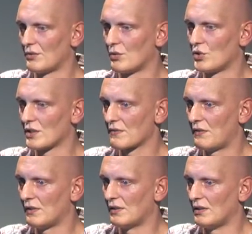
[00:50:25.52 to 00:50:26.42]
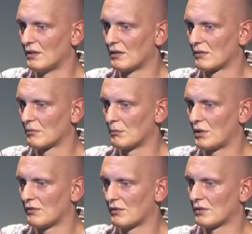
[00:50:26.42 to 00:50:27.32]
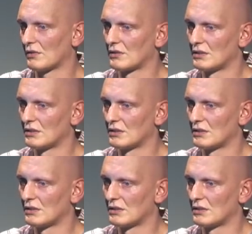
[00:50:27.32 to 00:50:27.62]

to just fill the buffer.